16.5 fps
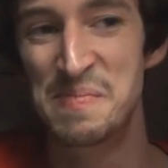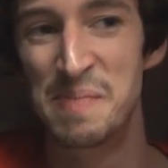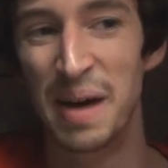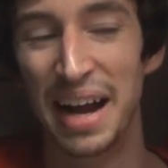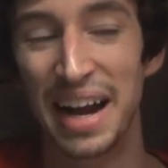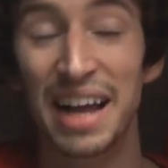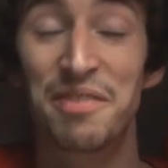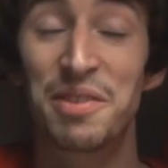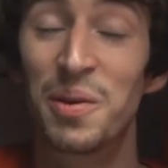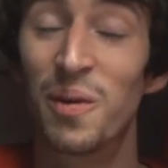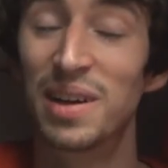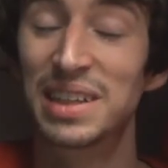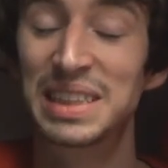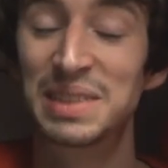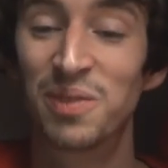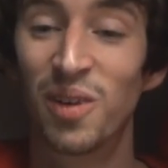but uh, if you
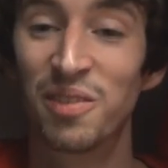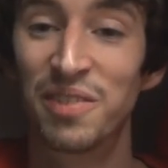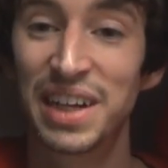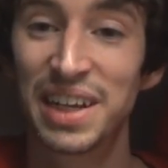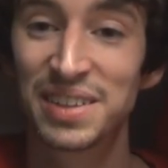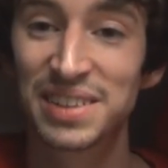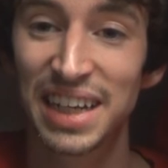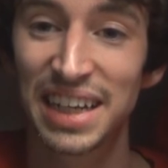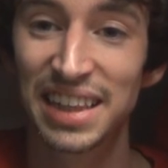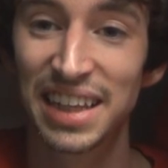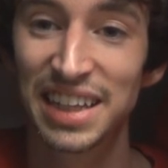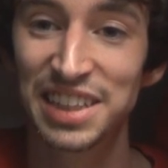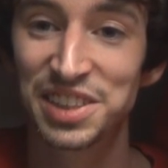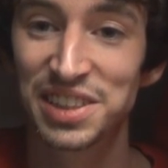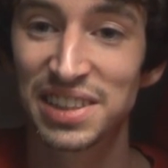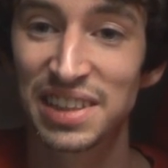want to see more videos like
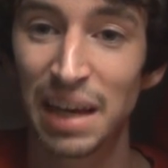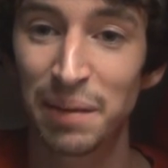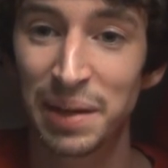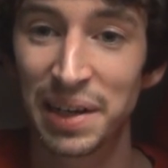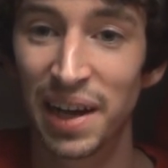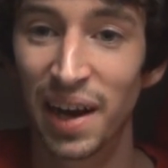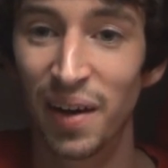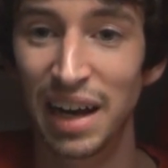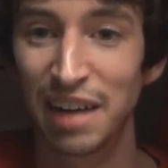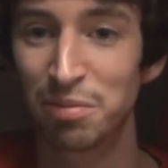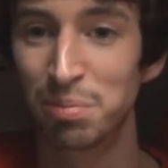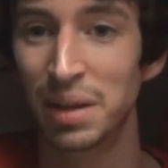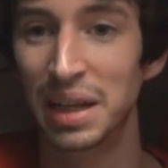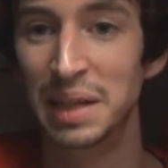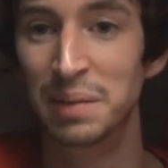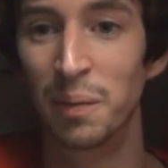this, just let me know. I
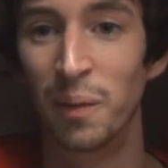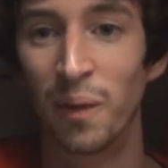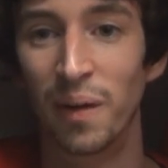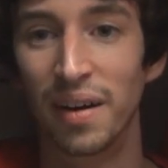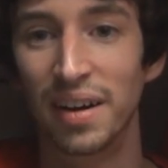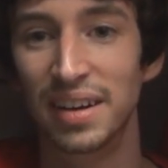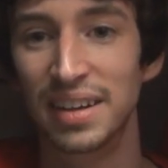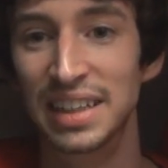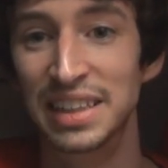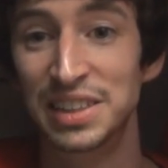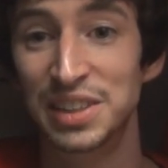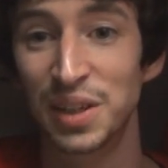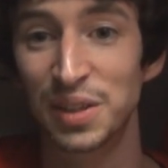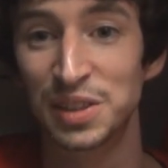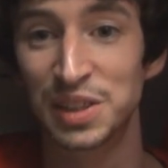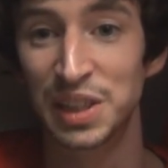have plenty more
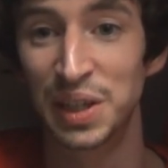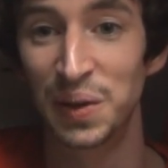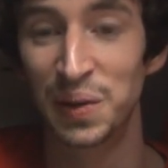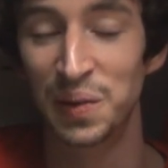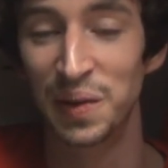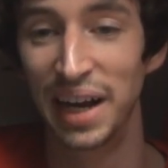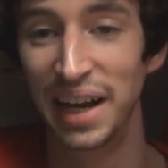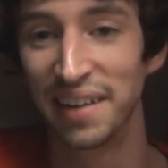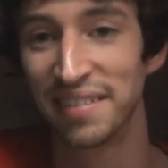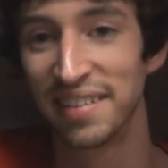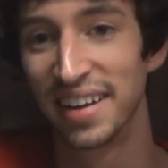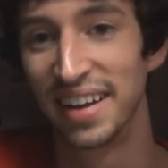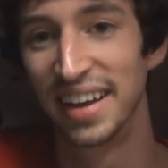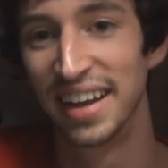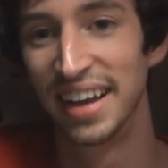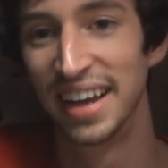insults to go around.
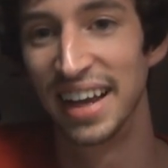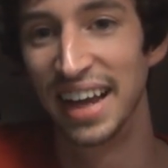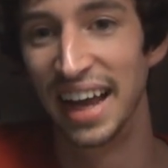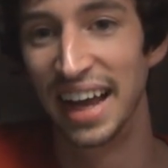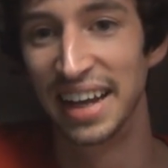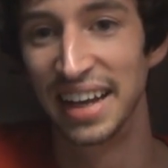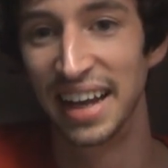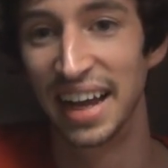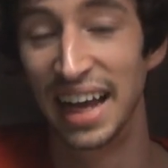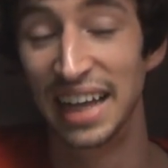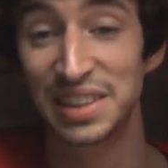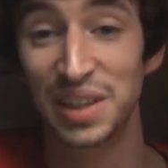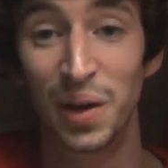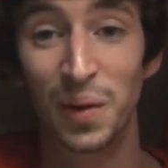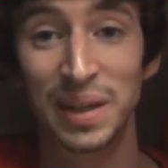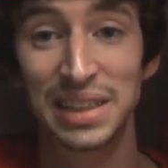And uh,
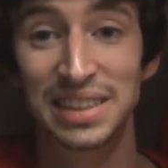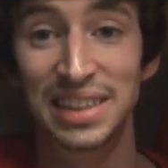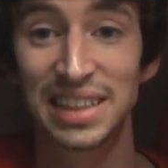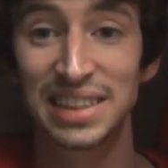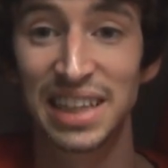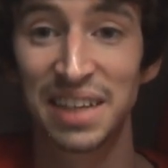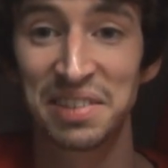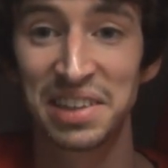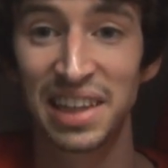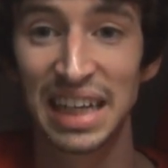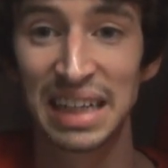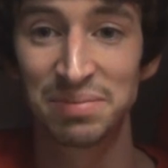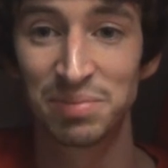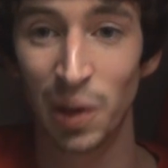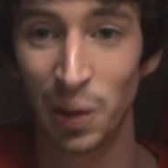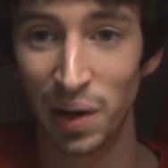as always, test
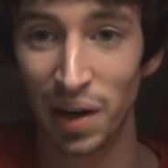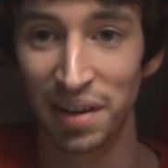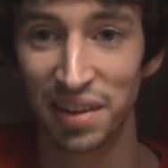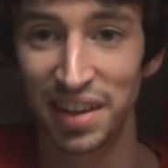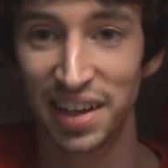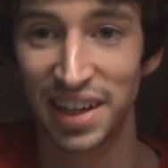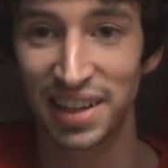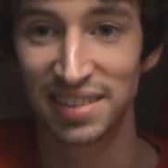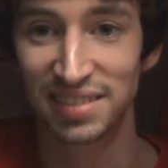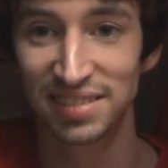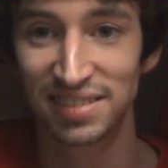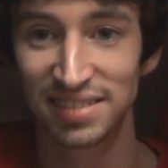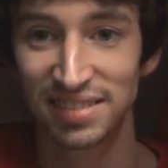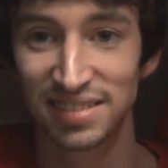everything, hold on to the good.